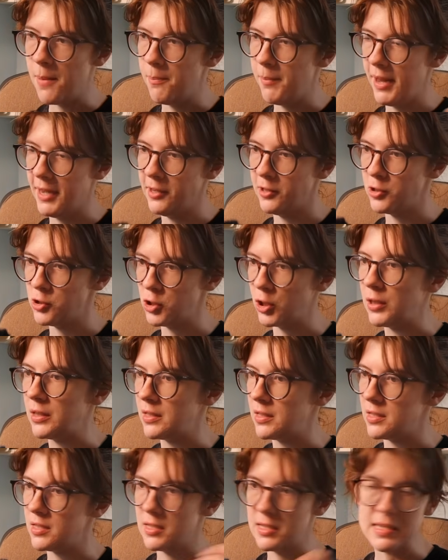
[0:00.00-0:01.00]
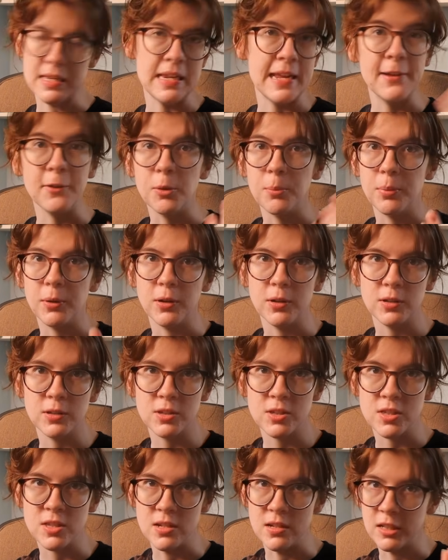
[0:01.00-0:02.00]
pin cushions, needle
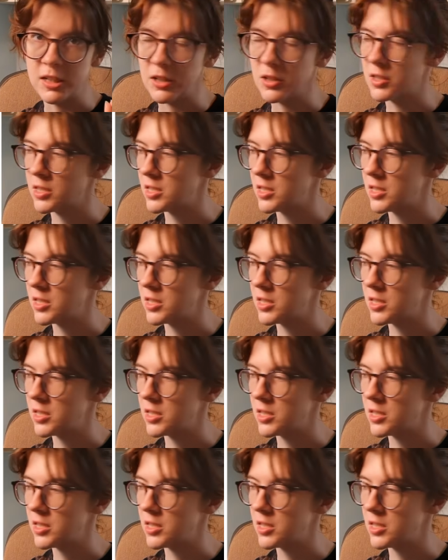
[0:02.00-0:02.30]
books, and little